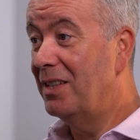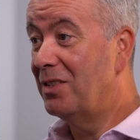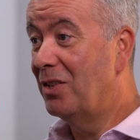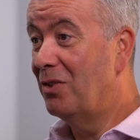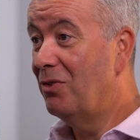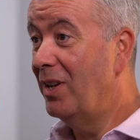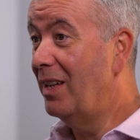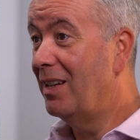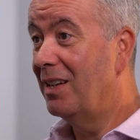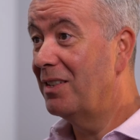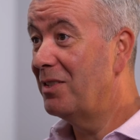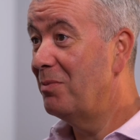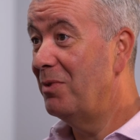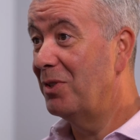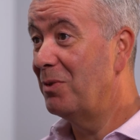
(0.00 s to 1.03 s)
it's a great
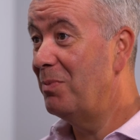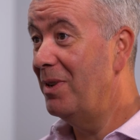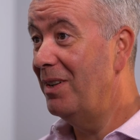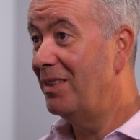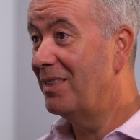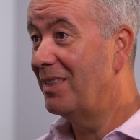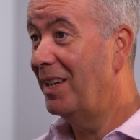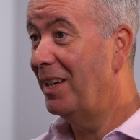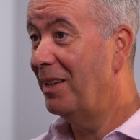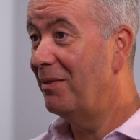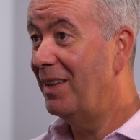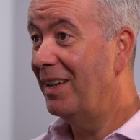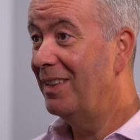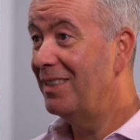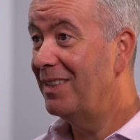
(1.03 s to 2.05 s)
customer experience taking
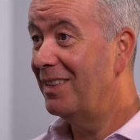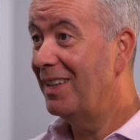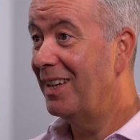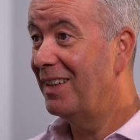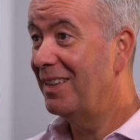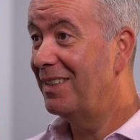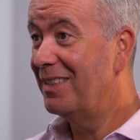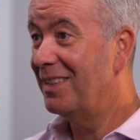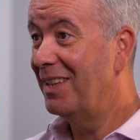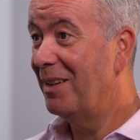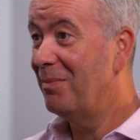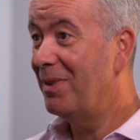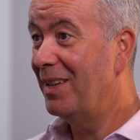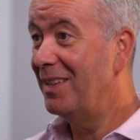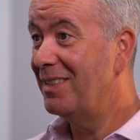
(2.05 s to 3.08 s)
them down to
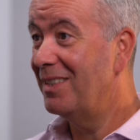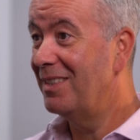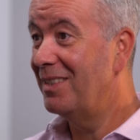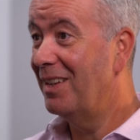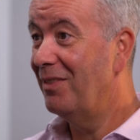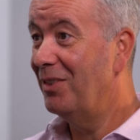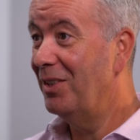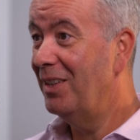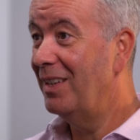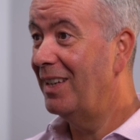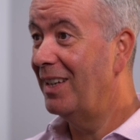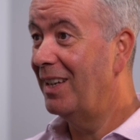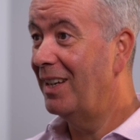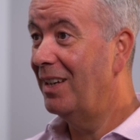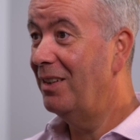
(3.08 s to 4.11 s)
that place to have a look at it, you